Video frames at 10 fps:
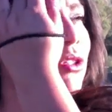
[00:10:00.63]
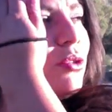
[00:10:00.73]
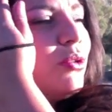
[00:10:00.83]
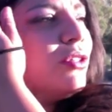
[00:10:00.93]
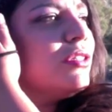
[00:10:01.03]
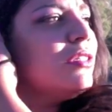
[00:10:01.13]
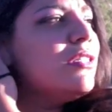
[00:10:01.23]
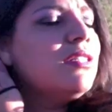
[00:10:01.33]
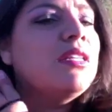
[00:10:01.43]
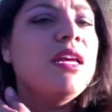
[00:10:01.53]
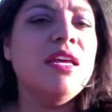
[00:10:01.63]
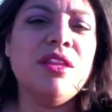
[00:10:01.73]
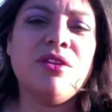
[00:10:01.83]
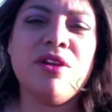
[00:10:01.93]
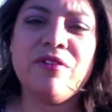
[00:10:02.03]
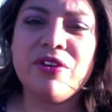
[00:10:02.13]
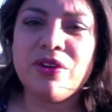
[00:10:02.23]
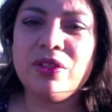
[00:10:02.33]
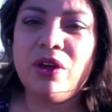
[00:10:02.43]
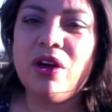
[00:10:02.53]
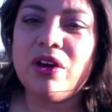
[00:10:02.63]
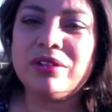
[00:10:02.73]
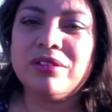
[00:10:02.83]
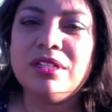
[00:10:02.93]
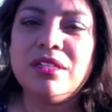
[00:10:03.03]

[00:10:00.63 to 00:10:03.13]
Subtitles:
stories, not very long,